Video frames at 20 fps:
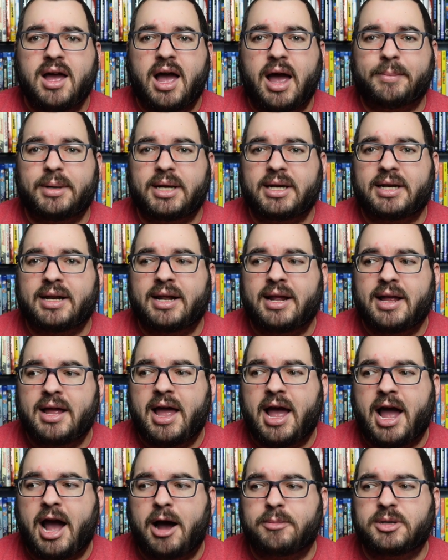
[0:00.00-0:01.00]
I mean,
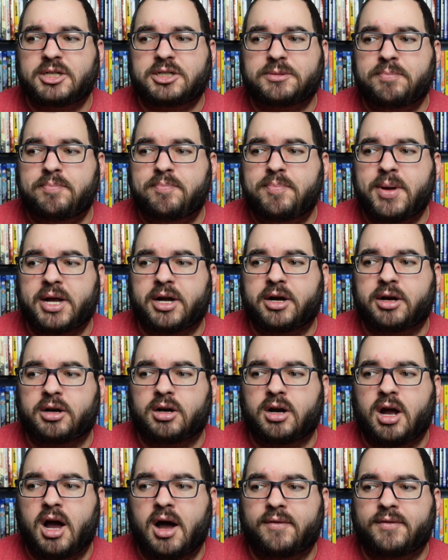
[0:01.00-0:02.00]
how much
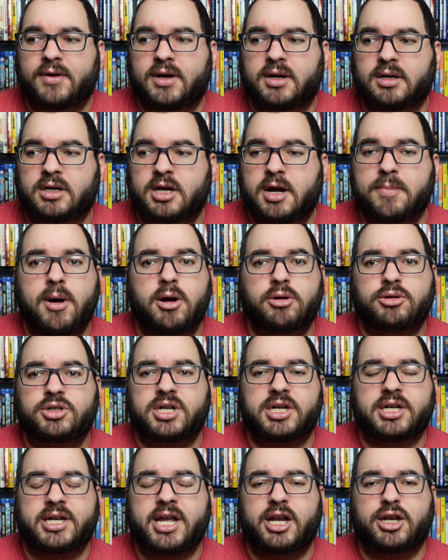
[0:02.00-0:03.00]
bigger of a
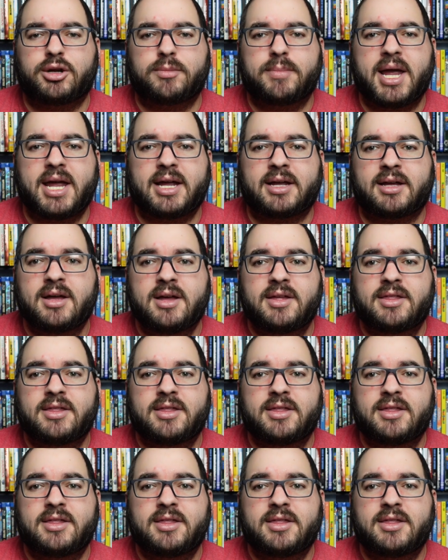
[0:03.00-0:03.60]
commotion can you make